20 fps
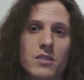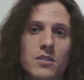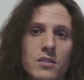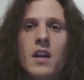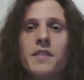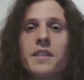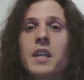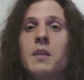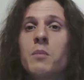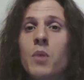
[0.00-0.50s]

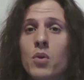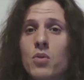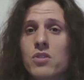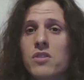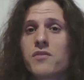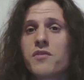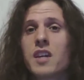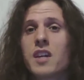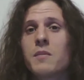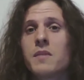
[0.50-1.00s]
Their most
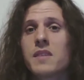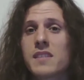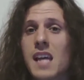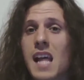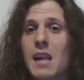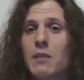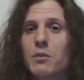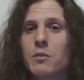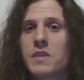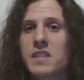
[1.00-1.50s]
famous
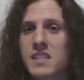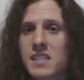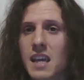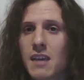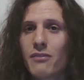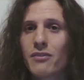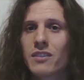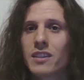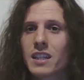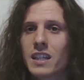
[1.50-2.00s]
album is
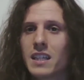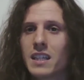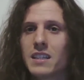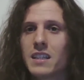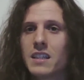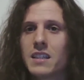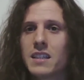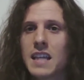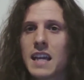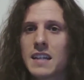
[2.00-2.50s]
definitely the
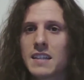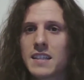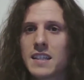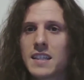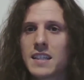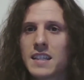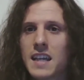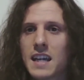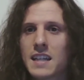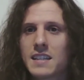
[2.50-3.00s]

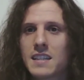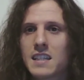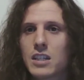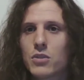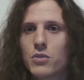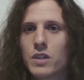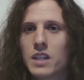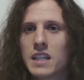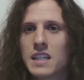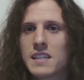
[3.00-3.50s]
1990
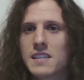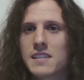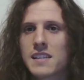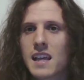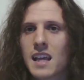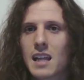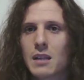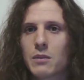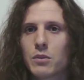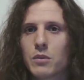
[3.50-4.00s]
released
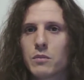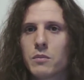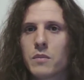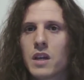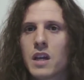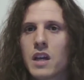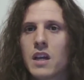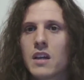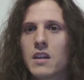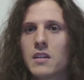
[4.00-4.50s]
album
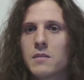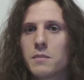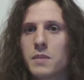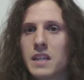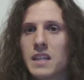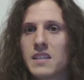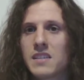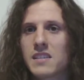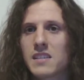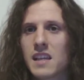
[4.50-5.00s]

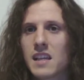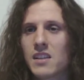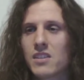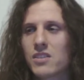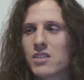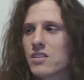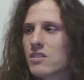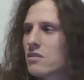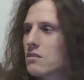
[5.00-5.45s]
Peace Sells.